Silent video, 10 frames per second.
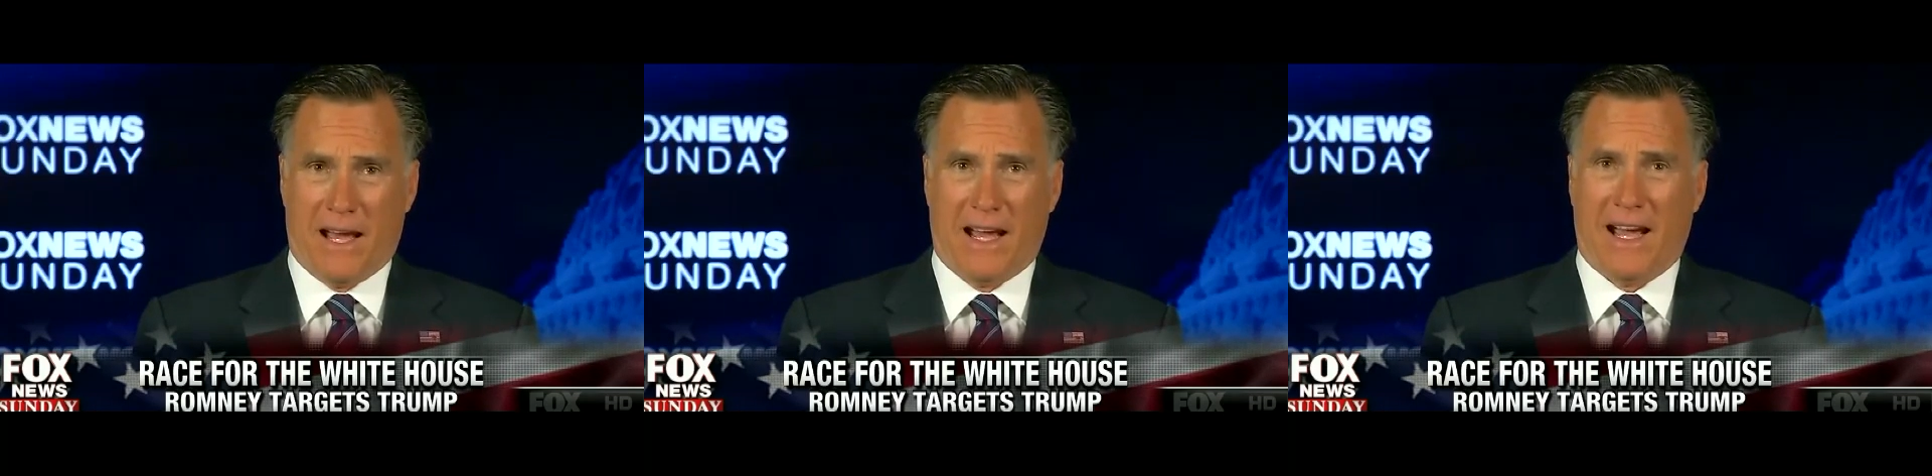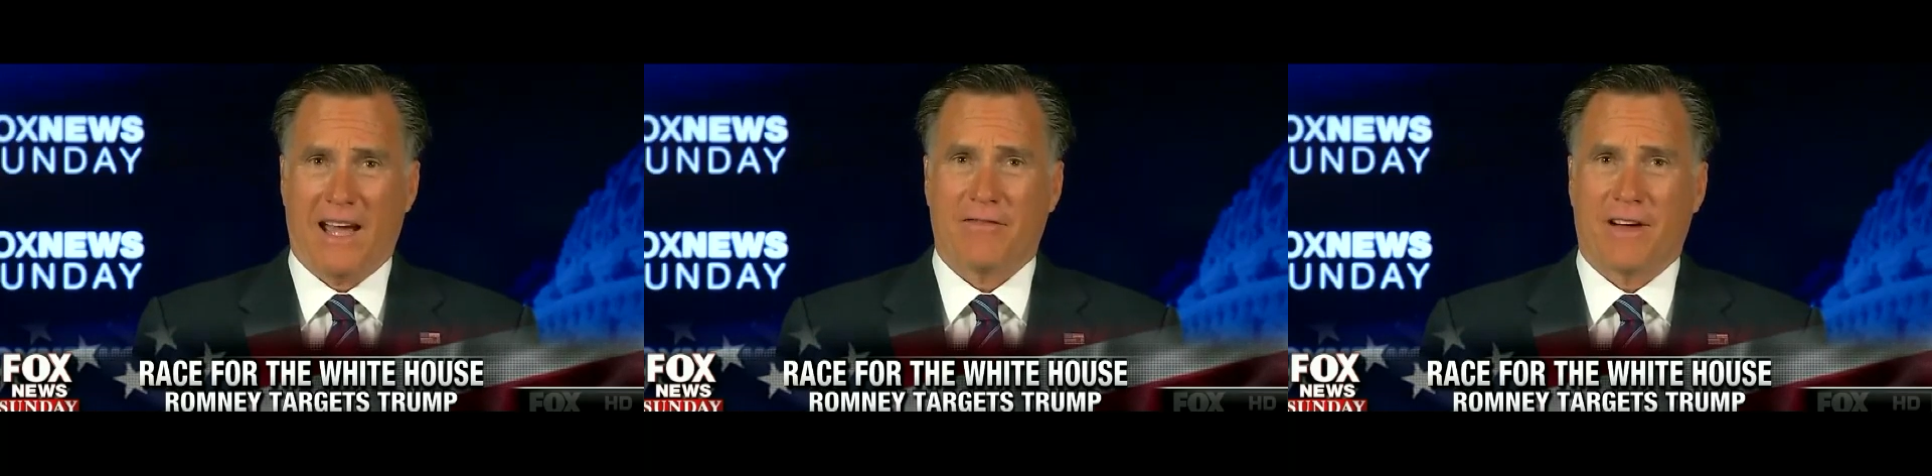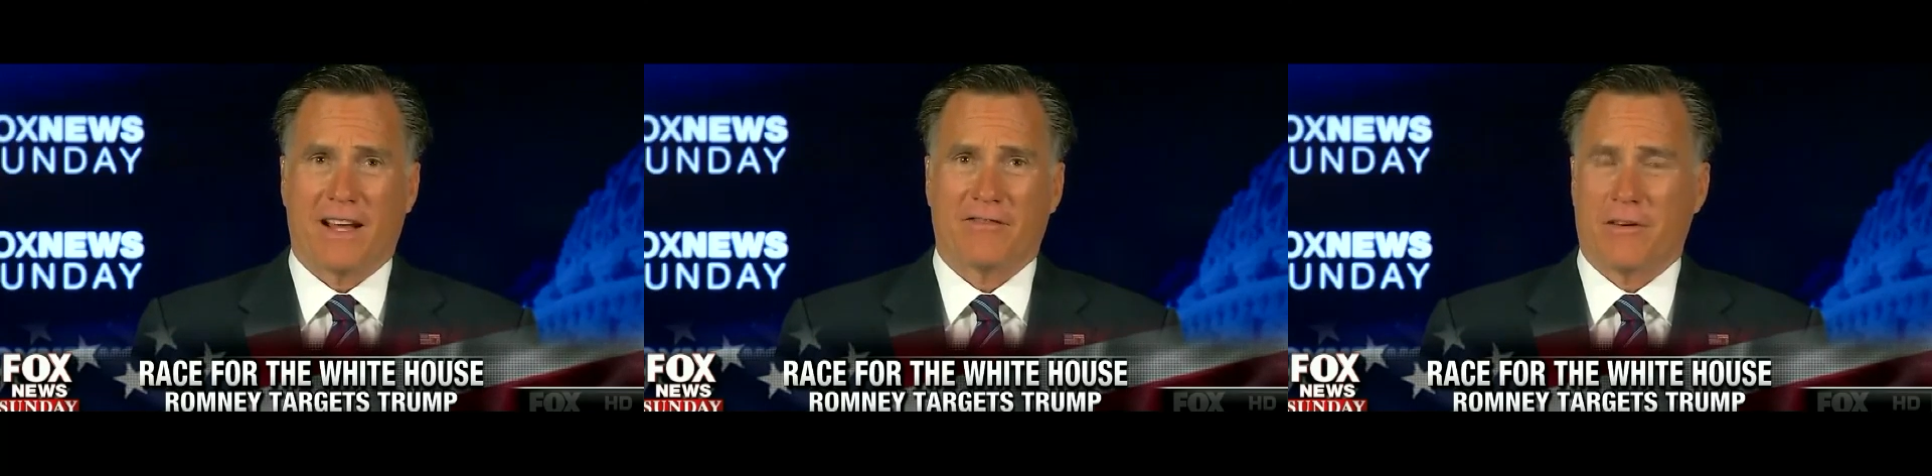I
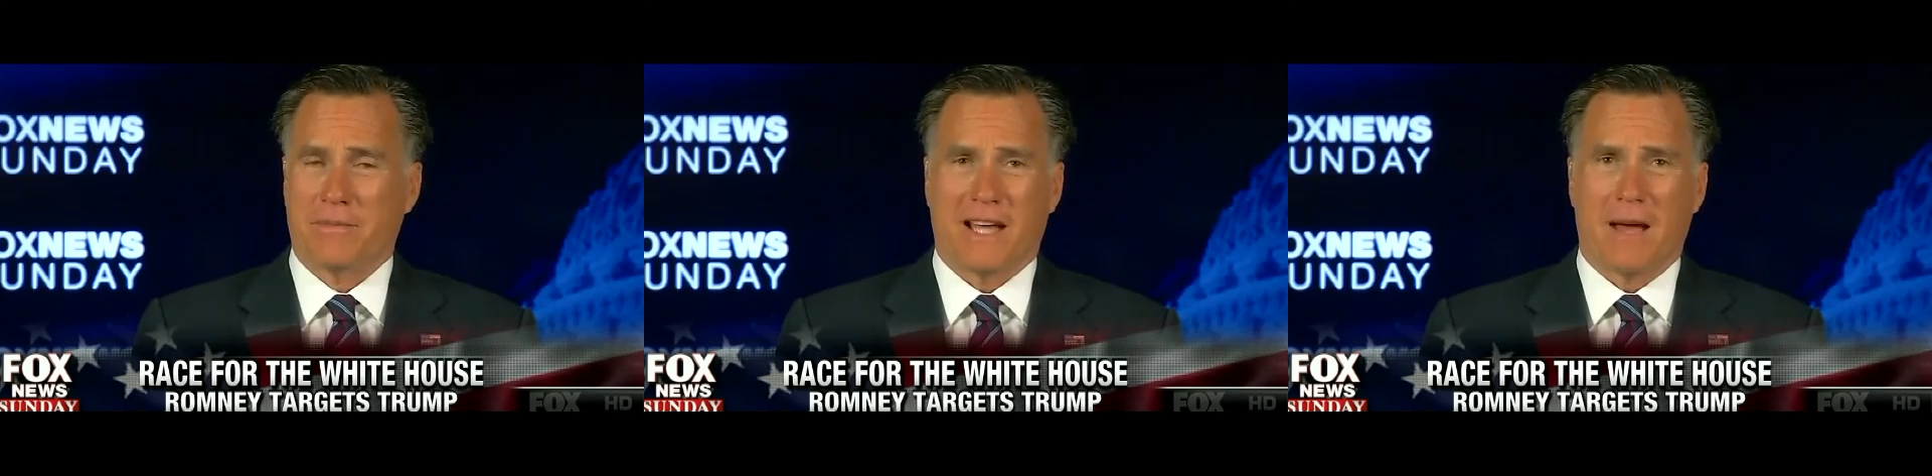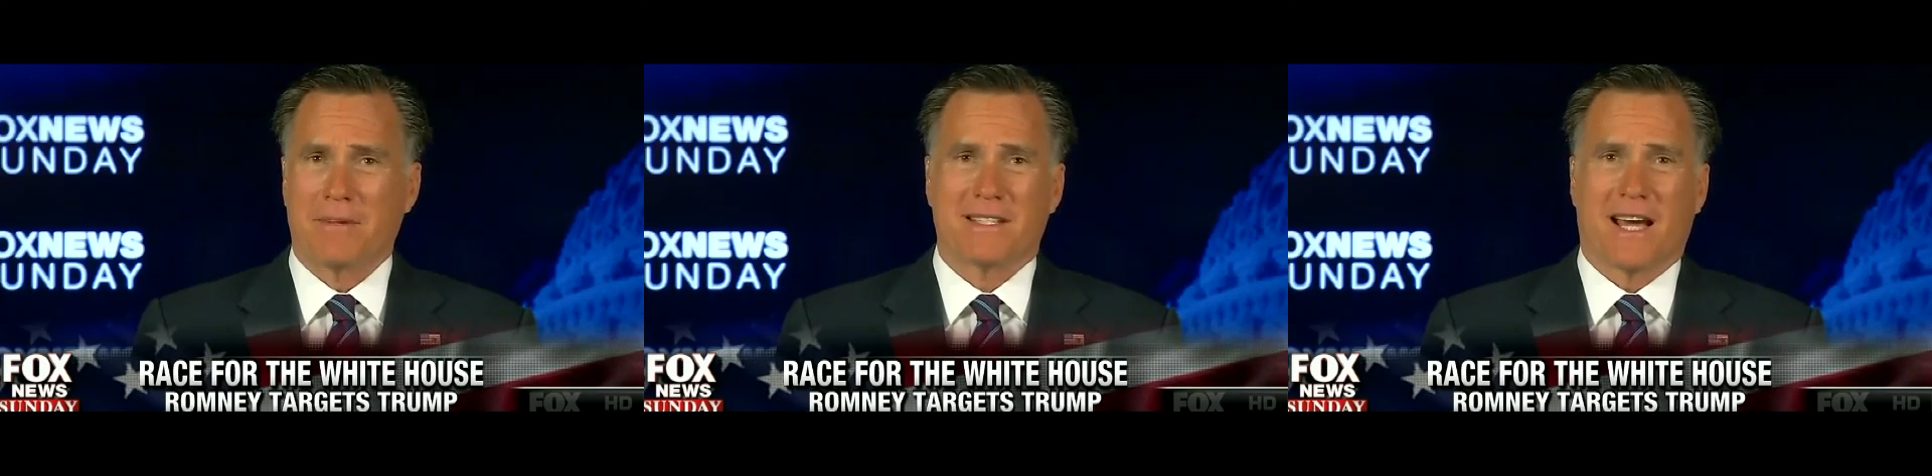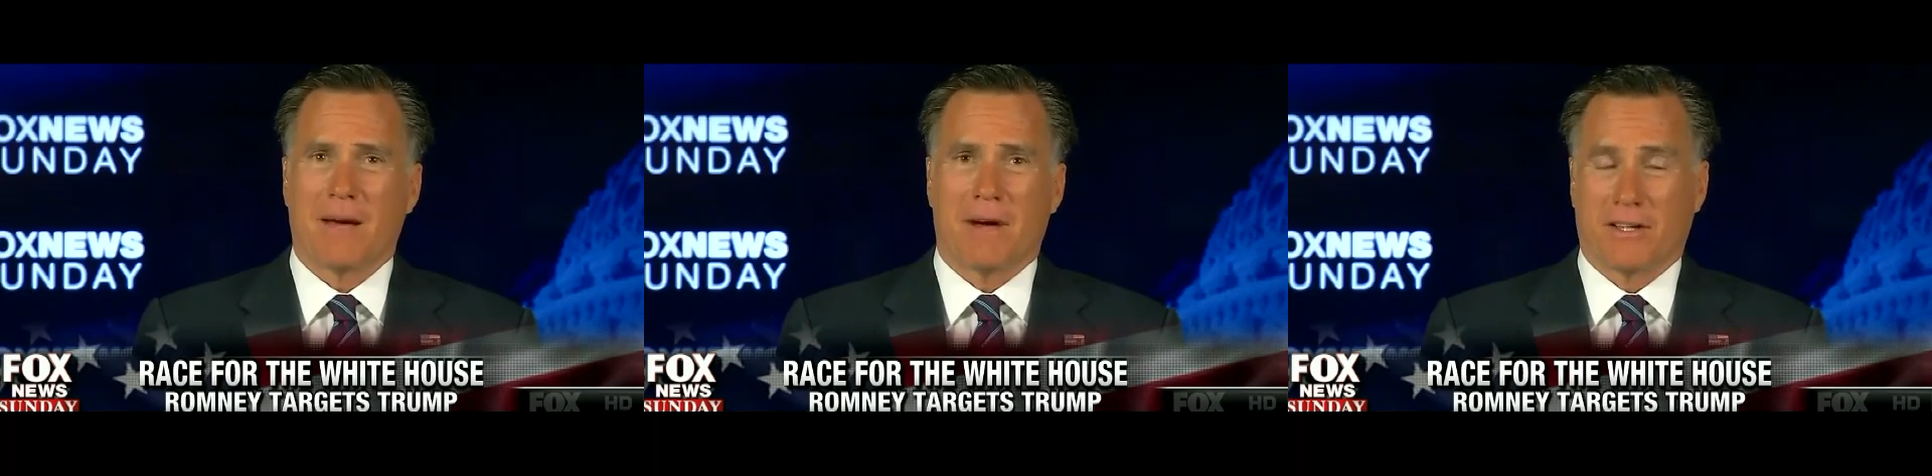find from time to time,